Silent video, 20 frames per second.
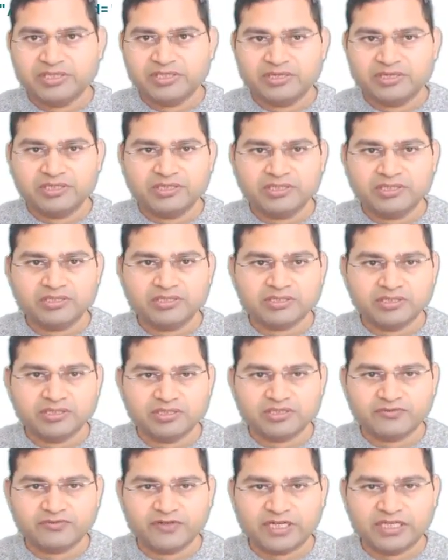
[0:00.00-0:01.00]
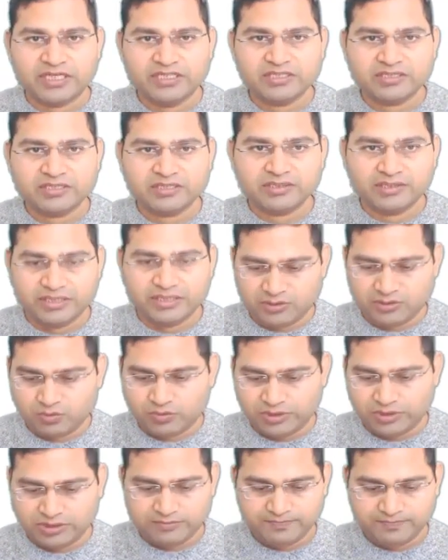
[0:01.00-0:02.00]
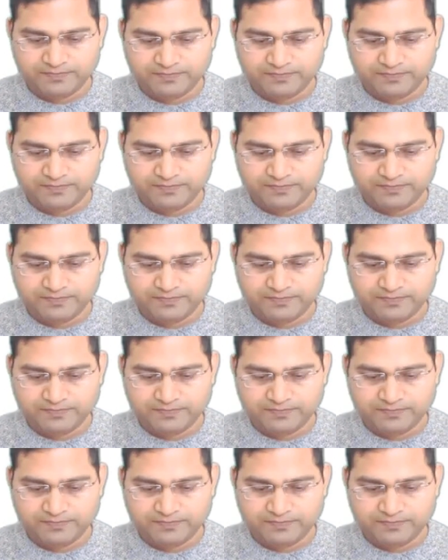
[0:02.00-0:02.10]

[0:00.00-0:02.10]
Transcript: in the search flights as well.